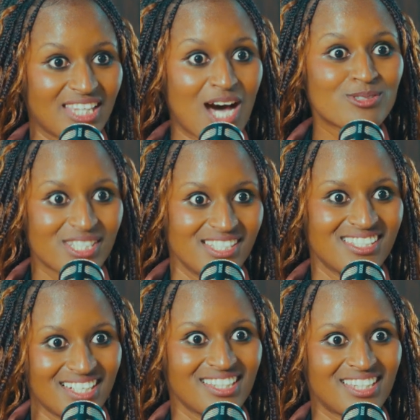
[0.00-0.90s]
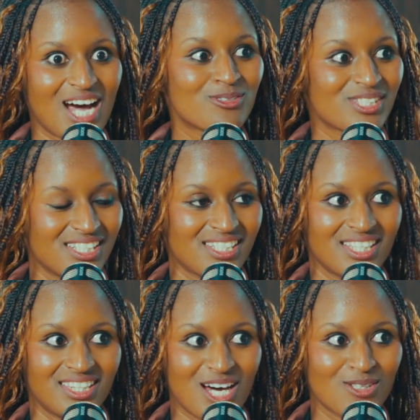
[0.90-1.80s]
thousands and thousands
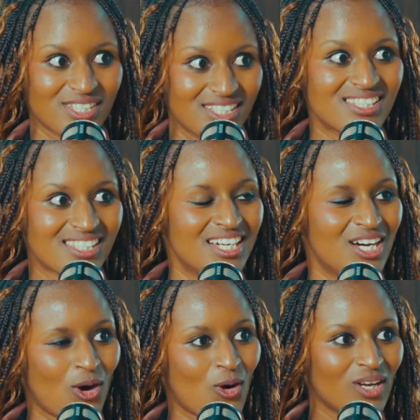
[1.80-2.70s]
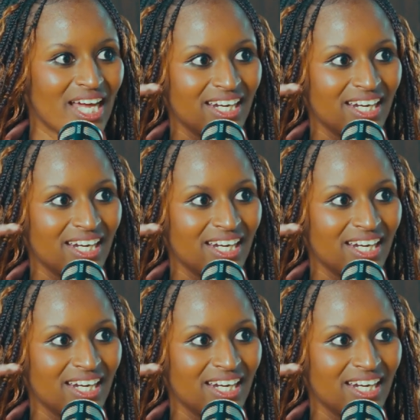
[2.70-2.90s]
and thousands online.